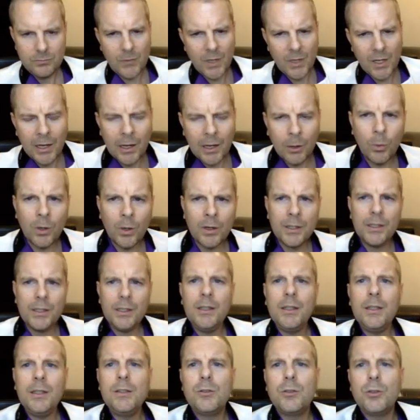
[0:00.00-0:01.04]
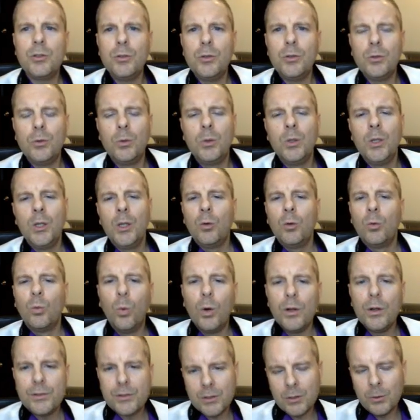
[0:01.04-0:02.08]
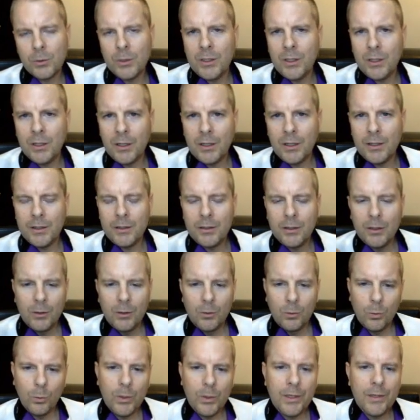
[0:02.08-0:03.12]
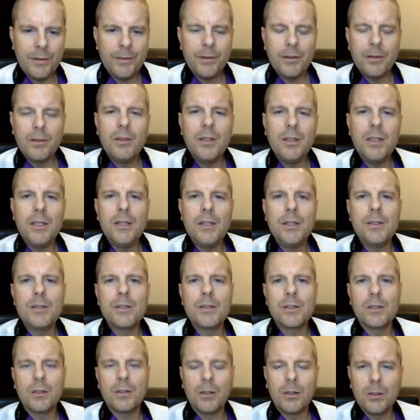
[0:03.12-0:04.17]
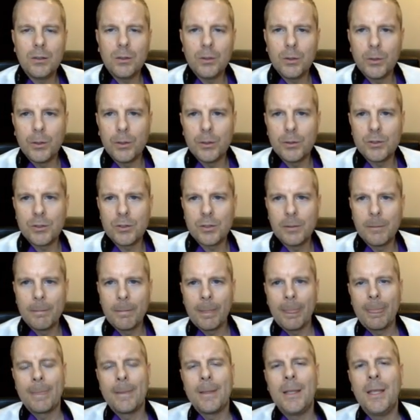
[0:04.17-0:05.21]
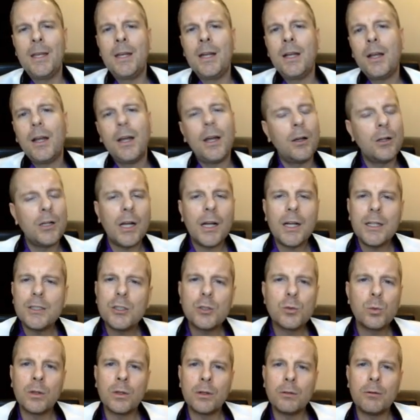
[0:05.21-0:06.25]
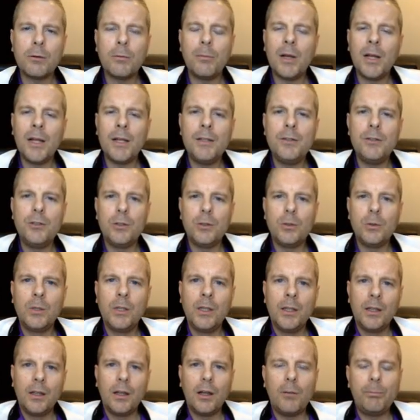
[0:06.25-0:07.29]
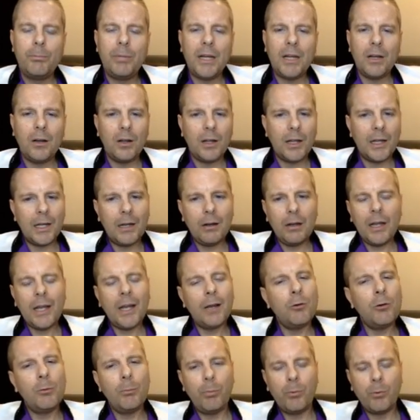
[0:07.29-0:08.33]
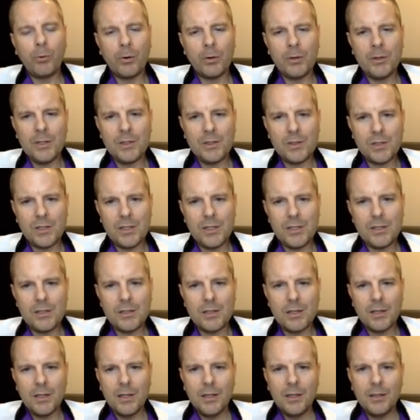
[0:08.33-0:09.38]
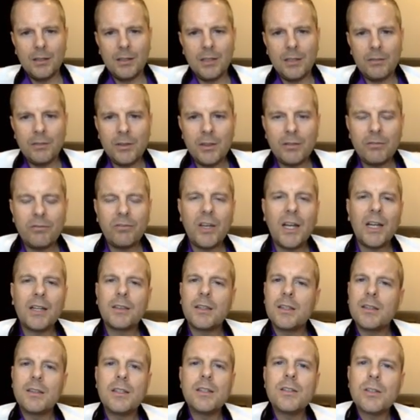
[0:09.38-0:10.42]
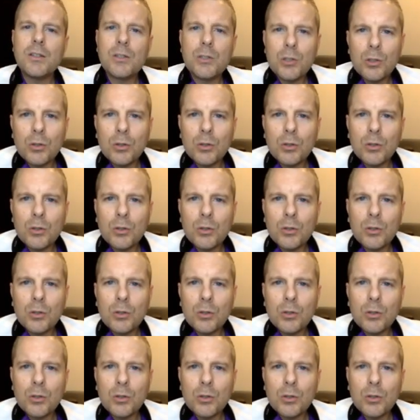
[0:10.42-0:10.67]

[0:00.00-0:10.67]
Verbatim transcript: I want to get into what's going on with these alerts. And I, I, I just want to remind you about how, how important this is, given the fact that this is your